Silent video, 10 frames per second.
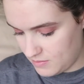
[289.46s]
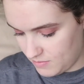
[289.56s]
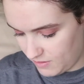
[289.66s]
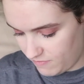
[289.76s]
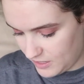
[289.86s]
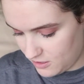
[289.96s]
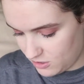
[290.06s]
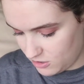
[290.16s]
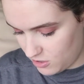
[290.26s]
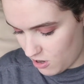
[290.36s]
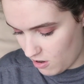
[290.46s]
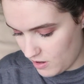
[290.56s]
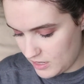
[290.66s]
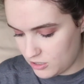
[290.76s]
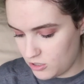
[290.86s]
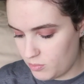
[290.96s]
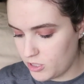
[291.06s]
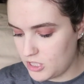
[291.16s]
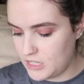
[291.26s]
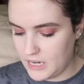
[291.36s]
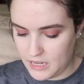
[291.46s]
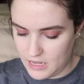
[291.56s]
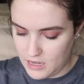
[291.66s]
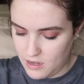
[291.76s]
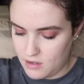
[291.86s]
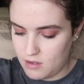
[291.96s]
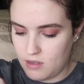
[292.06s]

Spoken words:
My fingers are already super sticky.